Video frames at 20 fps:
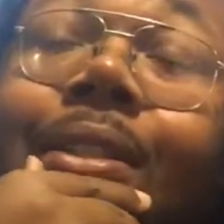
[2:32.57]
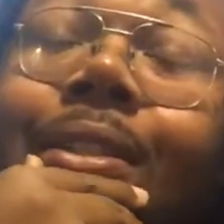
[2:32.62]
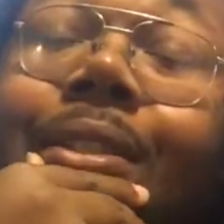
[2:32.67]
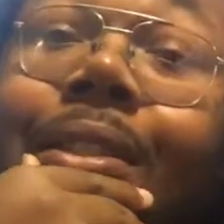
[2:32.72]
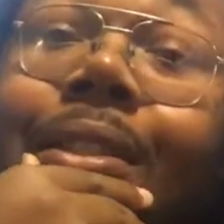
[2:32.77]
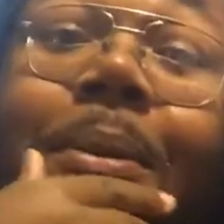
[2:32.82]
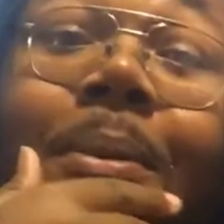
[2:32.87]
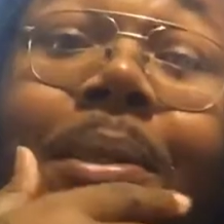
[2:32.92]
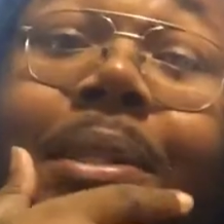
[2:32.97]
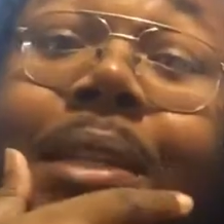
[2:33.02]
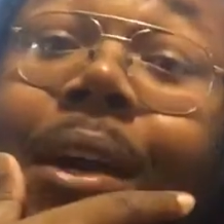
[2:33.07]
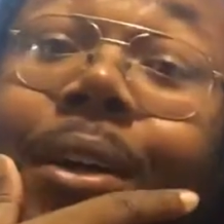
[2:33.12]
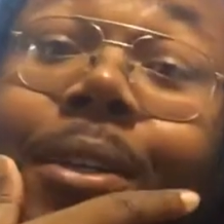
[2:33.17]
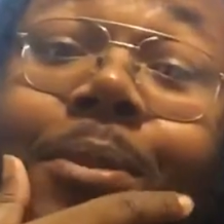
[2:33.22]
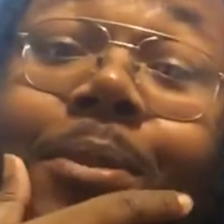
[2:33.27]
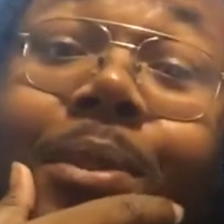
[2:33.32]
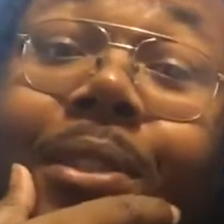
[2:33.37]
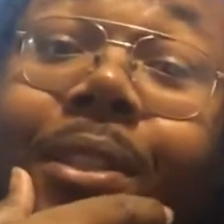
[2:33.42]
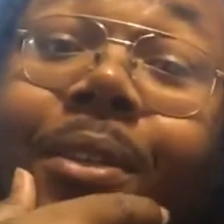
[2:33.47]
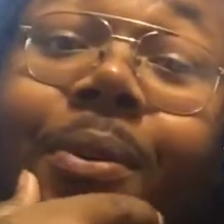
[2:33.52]
he be talking some
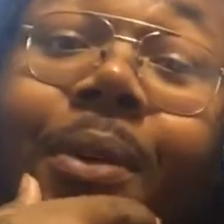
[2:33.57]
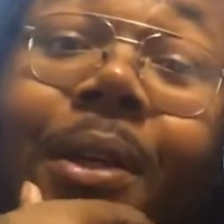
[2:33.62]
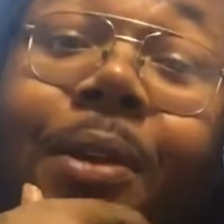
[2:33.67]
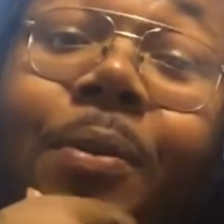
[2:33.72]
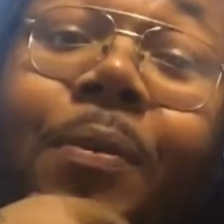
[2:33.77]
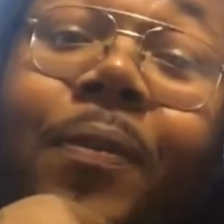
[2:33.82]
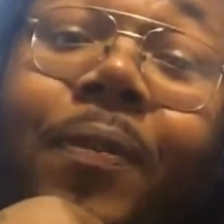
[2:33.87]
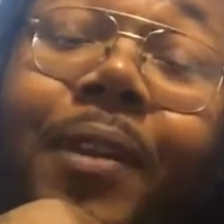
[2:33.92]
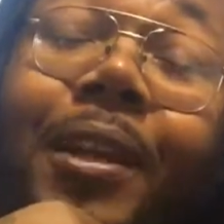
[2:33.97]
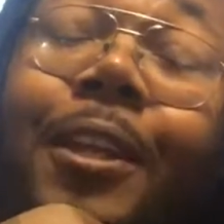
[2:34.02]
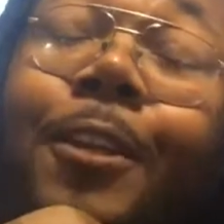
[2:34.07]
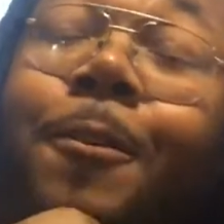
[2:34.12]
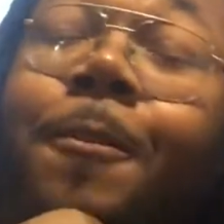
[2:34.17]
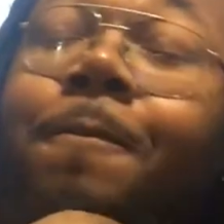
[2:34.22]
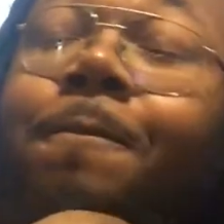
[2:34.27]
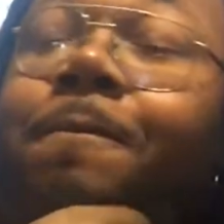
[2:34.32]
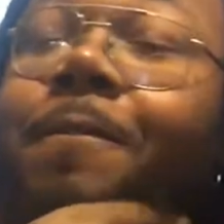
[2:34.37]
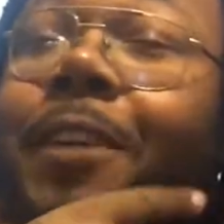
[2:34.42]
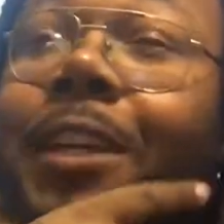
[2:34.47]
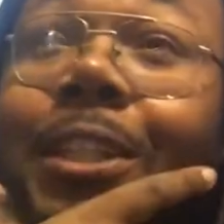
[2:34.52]
stuff where you feel it, you
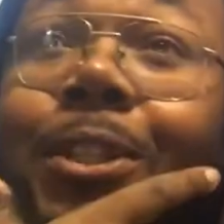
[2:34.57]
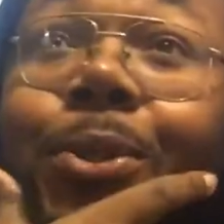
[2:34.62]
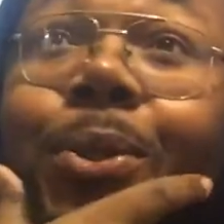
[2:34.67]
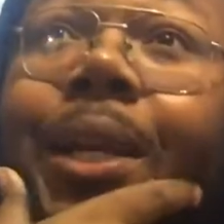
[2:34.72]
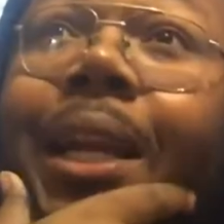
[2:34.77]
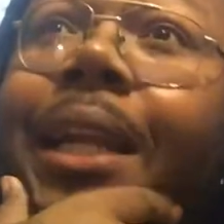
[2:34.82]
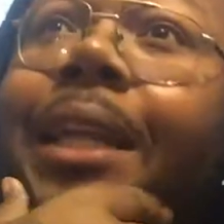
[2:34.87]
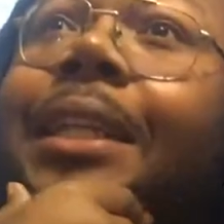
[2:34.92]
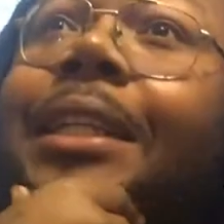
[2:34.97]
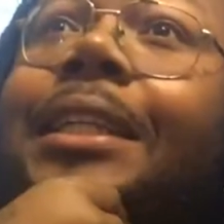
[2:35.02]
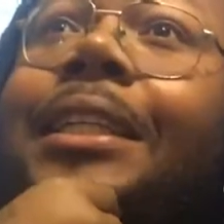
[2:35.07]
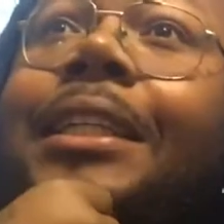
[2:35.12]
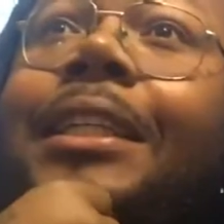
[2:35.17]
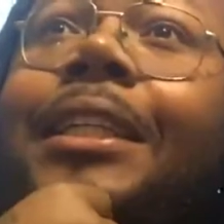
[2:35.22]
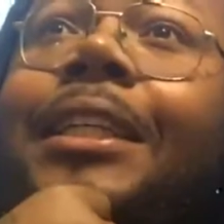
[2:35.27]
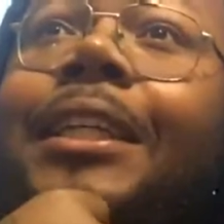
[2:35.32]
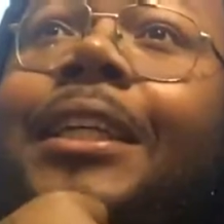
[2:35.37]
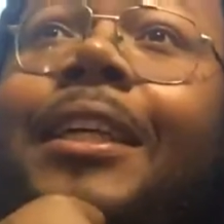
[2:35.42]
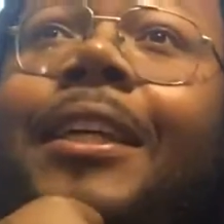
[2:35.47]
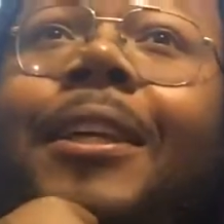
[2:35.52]
visually it,
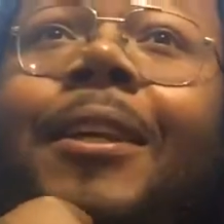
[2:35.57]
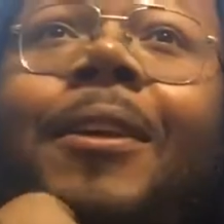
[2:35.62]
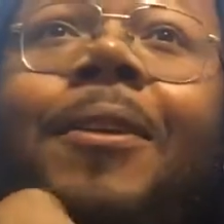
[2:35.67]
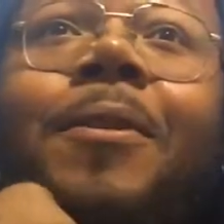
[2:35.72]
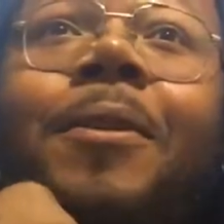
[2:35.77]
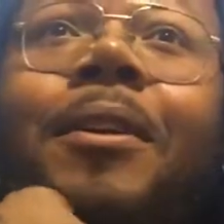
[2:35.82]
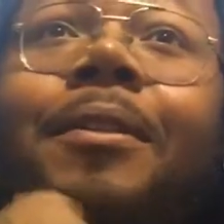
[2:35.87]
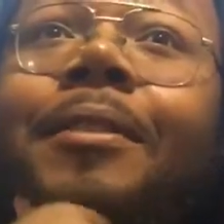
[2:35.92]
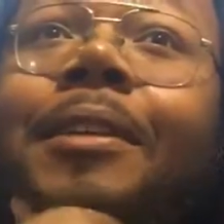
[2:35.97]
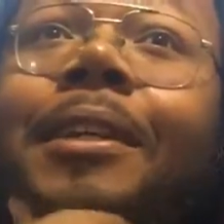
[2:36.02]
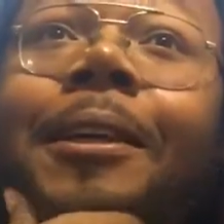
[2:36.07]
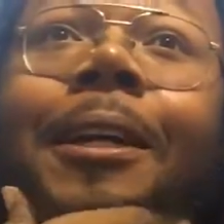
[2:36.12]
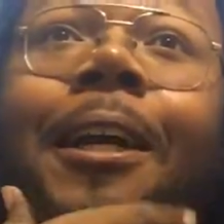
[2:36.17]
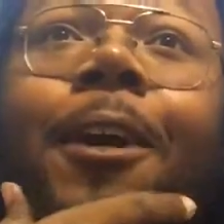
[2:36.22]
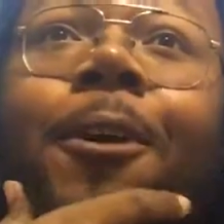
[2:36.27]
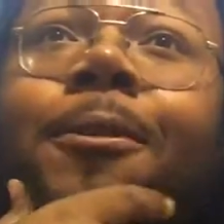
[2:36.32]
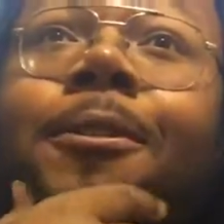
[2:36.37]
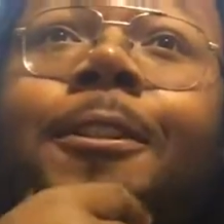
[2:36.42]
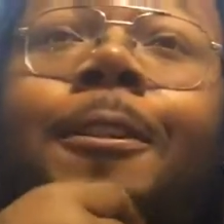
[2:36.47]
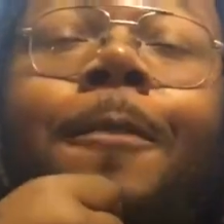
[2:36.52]
you could
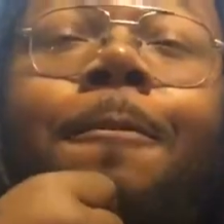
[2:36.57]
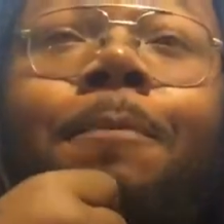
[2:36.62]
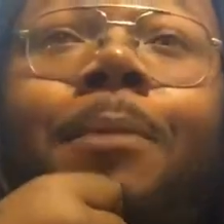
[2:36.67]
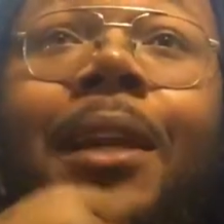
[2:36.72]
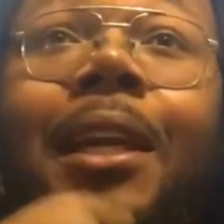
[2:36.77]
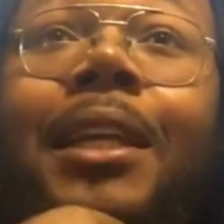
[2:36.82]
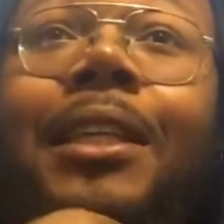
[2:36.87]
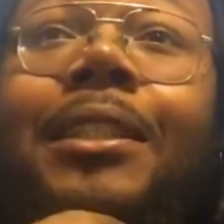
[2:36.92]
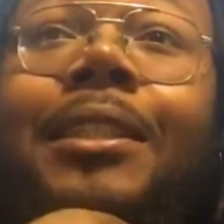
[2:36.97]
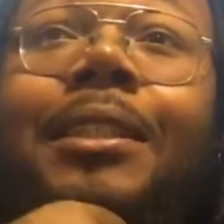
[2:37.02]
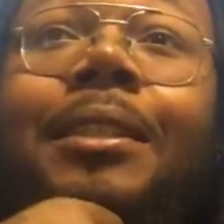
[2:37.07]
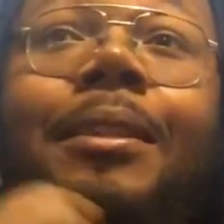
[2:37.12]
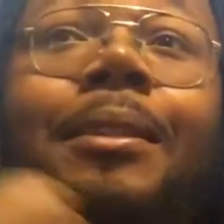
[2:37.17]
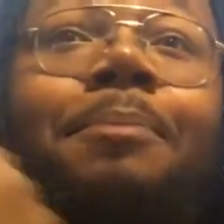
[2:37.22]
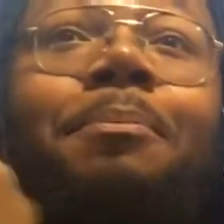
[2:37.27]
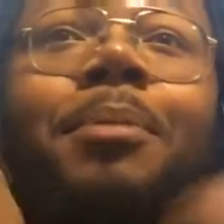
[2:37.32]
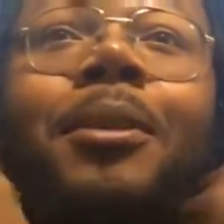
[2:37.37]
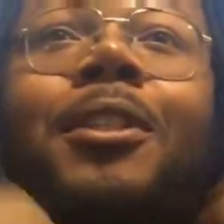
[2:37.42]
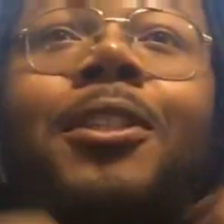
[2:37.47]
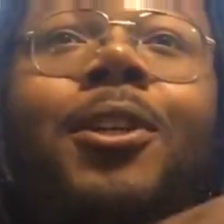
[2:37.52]
go to the place and
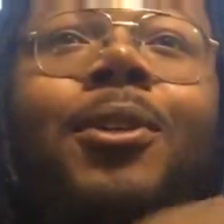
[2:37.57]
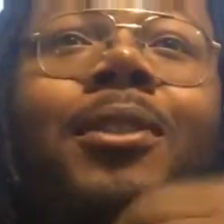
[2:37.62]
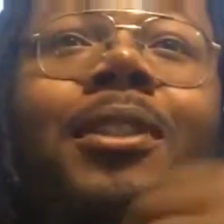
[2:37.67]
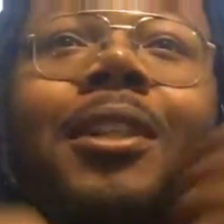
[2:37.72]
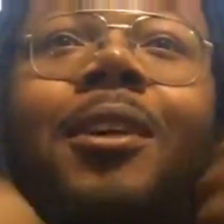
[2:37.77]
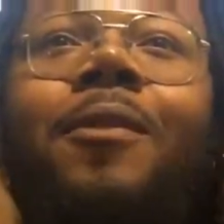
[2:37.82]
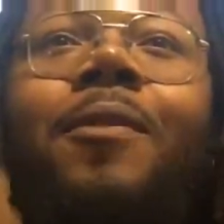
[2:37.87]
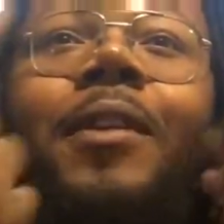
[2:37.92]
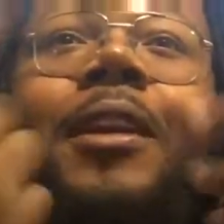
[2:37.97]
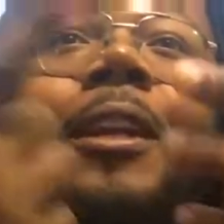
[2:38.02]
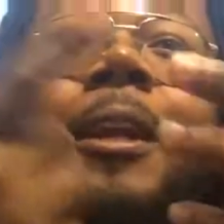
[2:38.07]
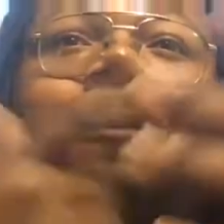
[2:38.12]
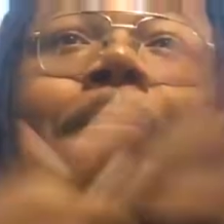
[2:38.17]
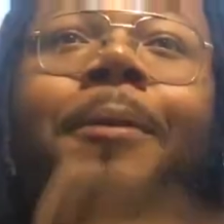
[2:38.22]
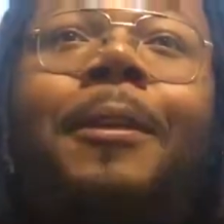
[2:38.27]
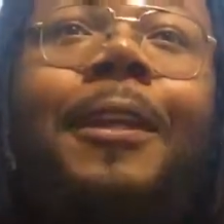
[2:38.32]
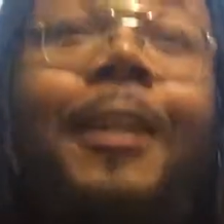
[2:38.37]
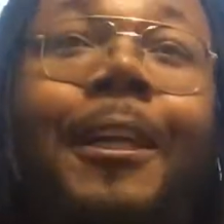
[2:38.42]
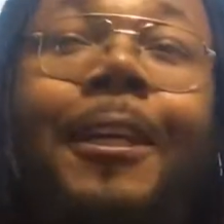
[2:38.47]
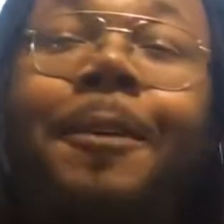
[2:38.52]
put yourself in that
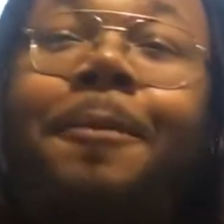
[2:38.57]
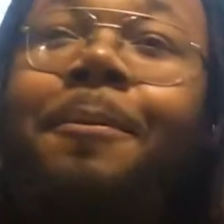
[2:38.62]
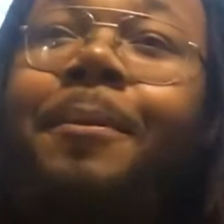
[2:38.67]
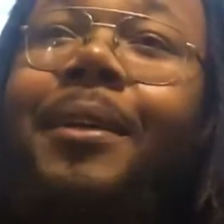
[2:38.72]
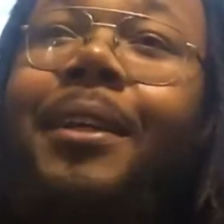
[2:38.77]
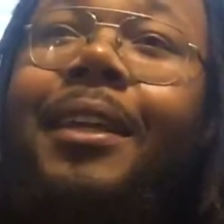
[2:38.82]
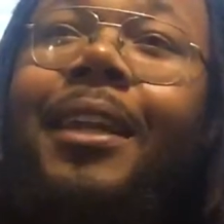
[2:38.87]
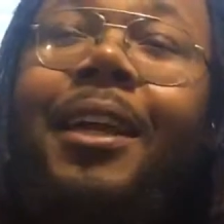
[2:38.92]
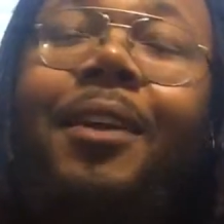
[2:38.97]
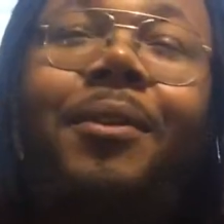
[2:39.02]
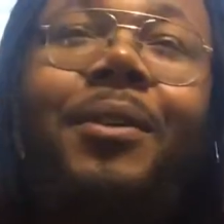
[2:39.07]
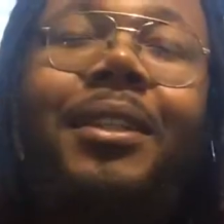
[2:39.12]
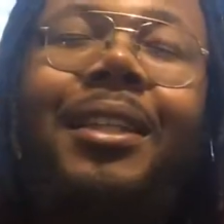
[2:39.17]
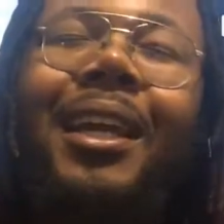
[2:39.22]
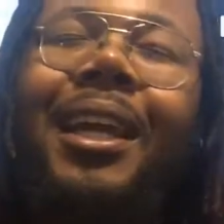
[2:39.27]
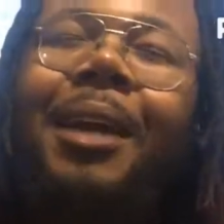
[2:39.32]
predicament and everything.